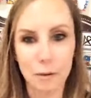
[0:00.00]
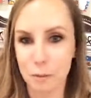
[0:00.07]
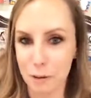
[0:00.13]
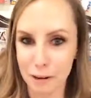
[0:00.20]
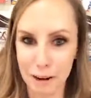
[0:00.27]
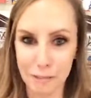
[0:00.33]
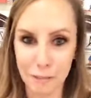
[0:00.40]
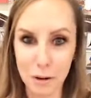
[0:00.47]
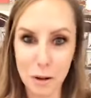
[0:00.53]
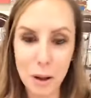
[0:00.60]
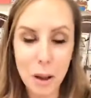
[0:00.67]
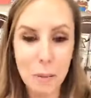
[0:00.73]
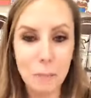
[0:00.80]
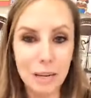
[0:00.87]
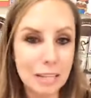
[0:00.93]
or wherever,
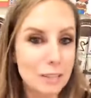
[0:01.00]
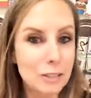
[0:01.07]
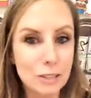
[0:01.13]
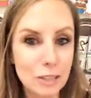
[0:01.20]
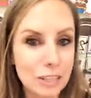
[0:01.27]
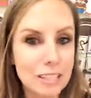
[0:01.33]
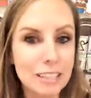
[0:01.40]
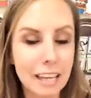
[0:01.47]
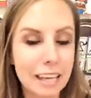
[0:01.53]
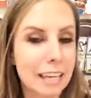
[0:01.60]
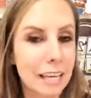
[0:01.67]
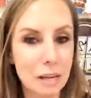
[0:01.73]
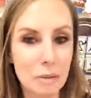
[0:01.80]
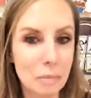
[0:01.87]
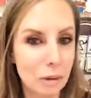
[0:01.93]
but it's just
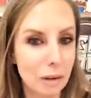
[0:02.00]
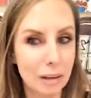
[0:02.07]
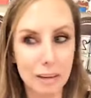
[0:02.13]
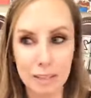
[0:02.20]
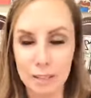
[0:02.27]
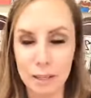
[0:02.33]
like in a book.